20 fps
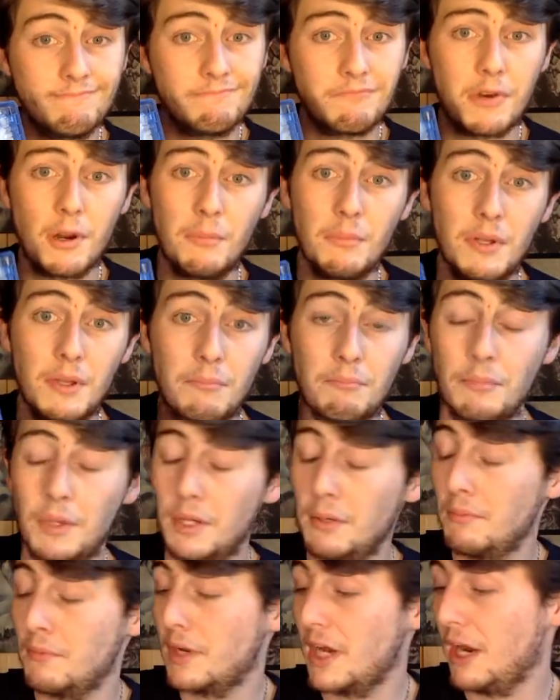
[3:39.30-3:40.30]
probably a
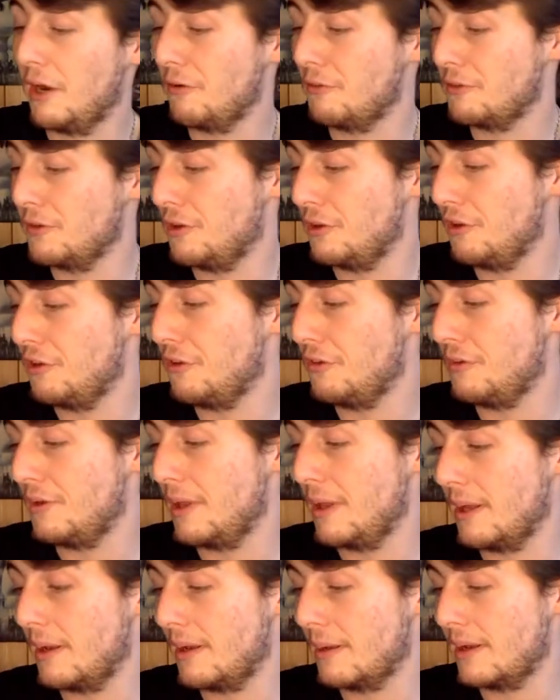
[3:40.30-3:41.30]
big character in
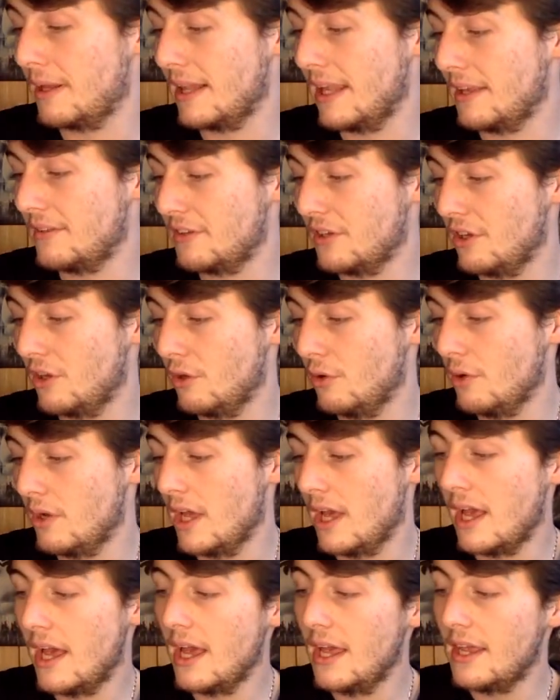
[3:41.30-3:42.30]
Classic Who.
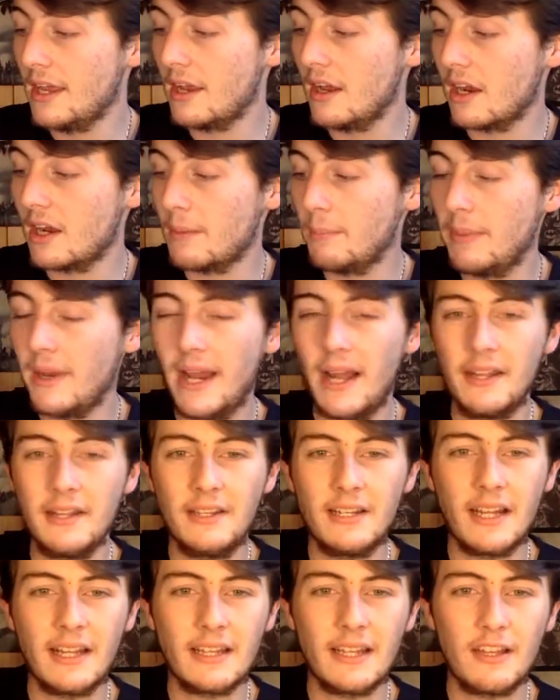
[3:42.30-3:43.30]
You got a
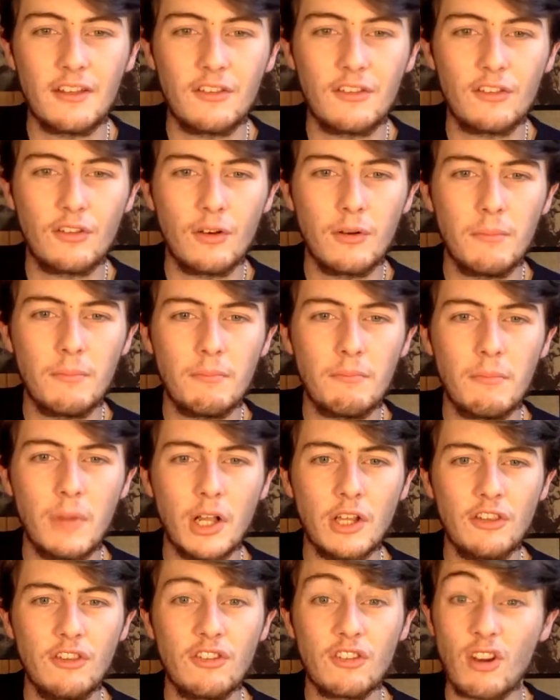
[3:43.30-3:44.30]
companion and then some
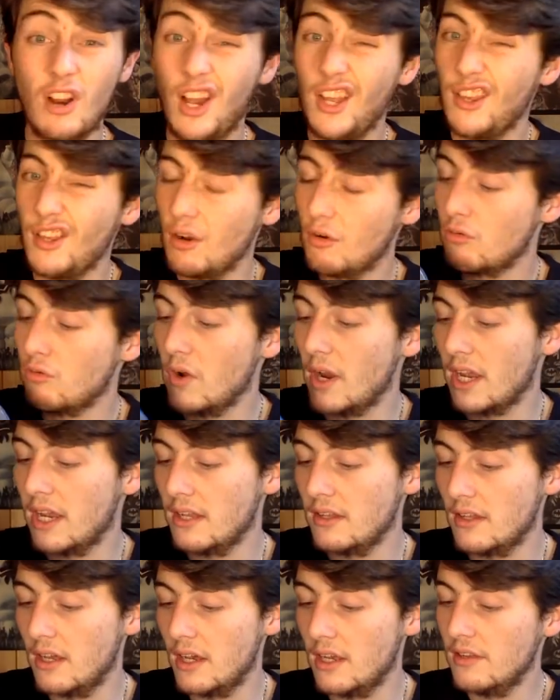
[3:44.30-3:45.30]
monster I don't
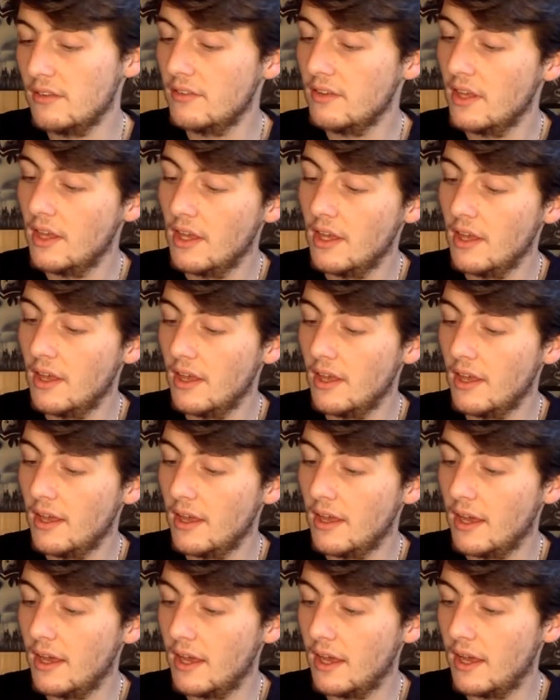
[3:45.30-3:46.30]
recognize.
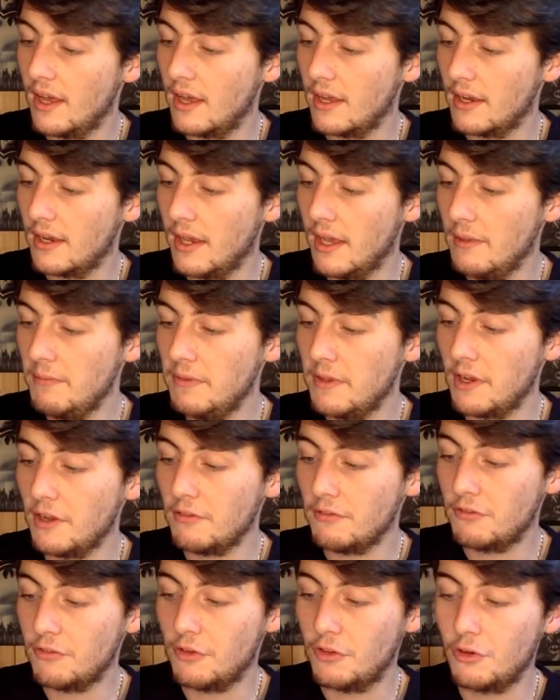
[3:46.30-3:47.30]
Again, you
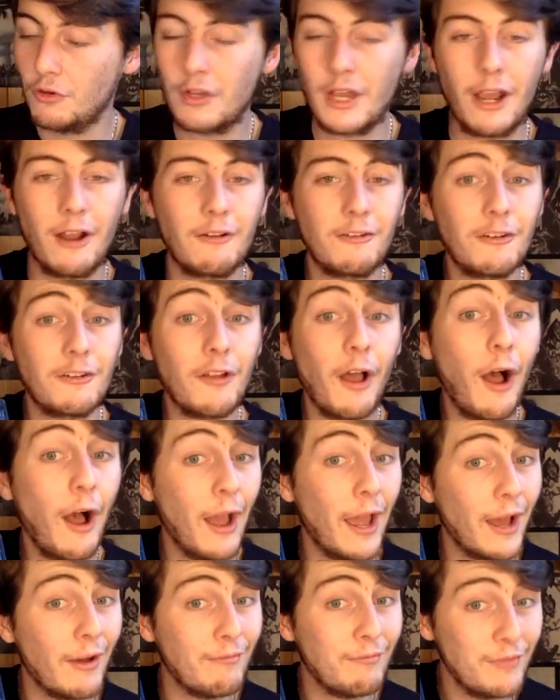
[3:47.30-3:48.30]
got 2 characters.
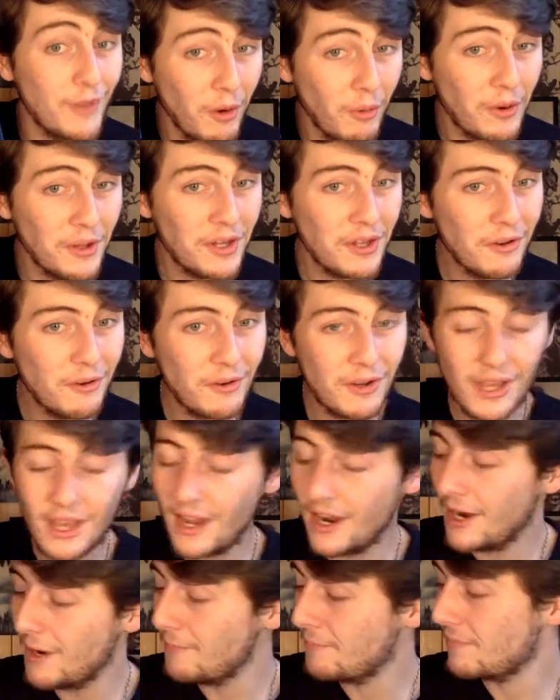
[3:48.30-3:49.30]
I have no idea who they
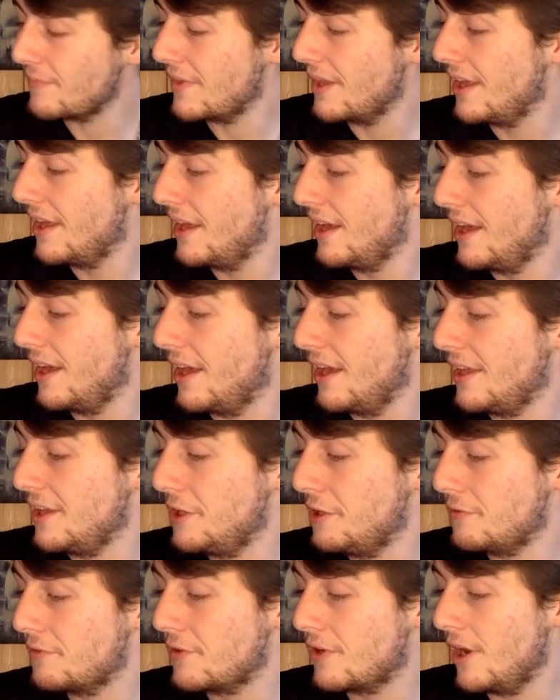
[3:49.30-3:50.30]
are.
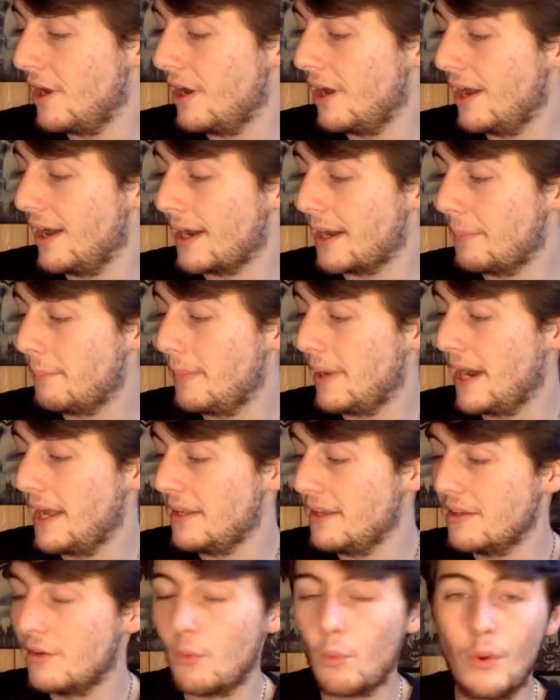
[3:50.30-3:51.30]
You've got a
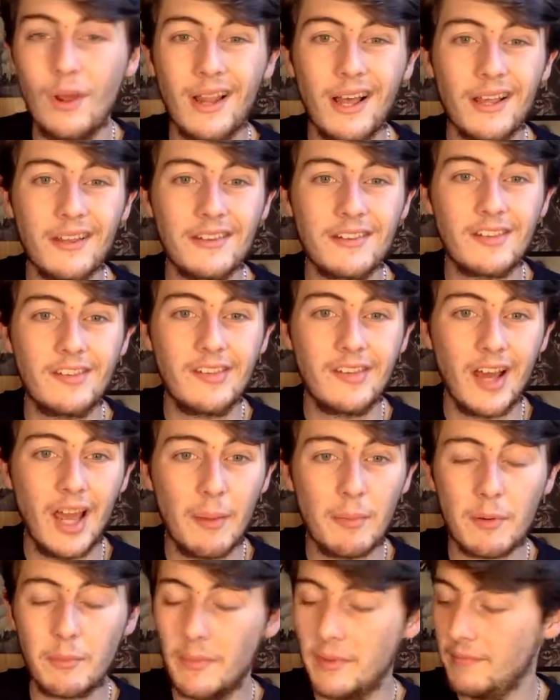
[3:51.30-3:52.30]
companion with a
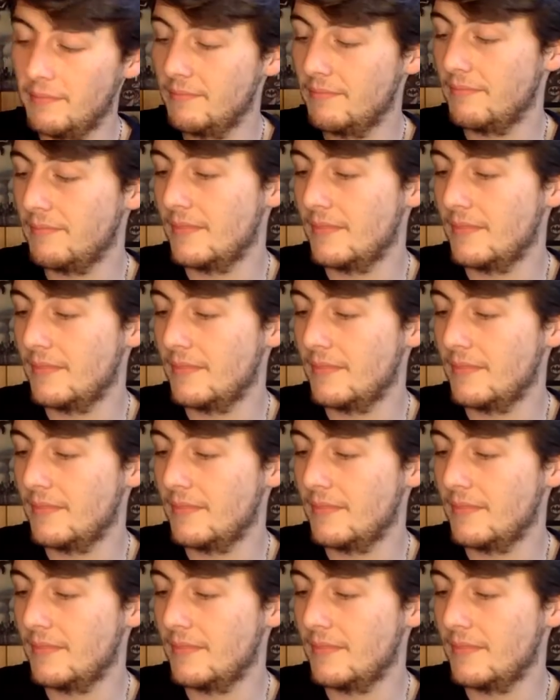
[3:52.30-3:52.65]
Cyberman.